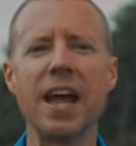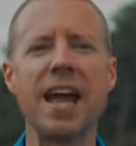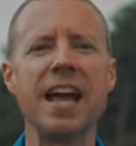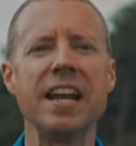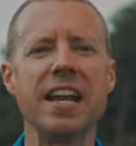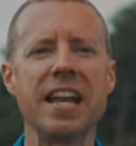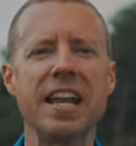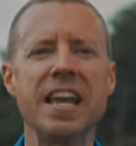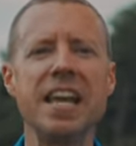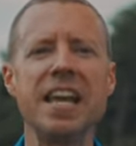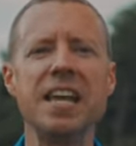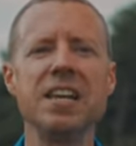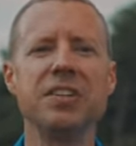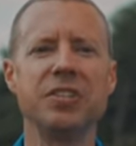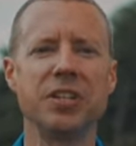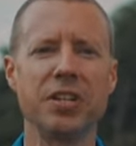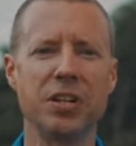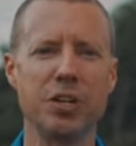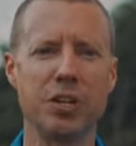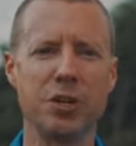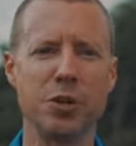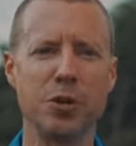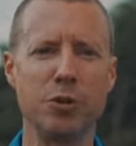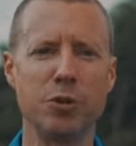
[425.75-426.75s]
and
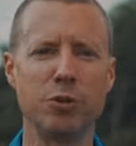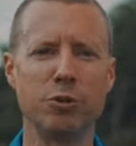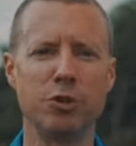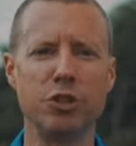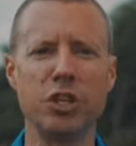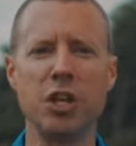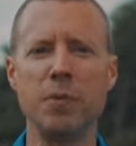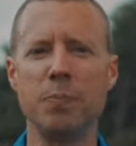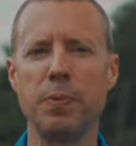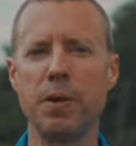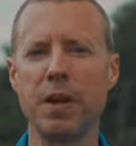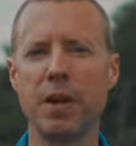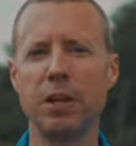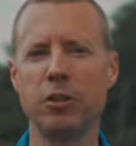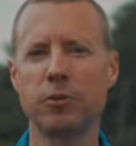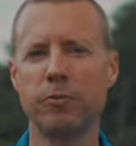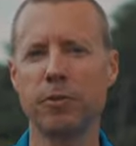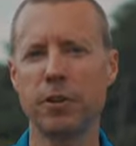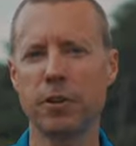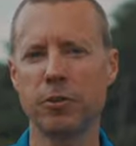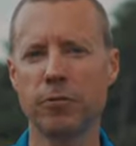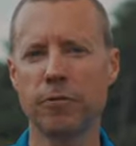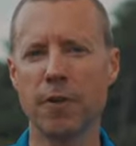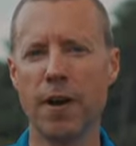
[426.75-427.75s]
easy-to-use GPS
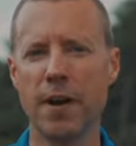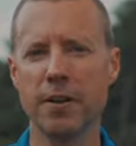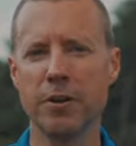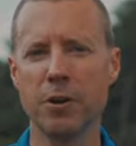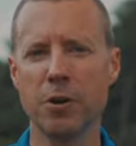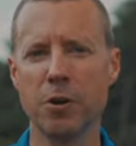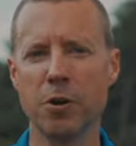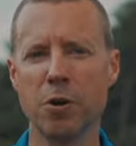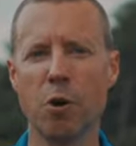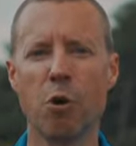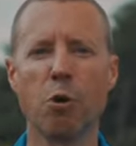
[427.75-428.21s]
fish finder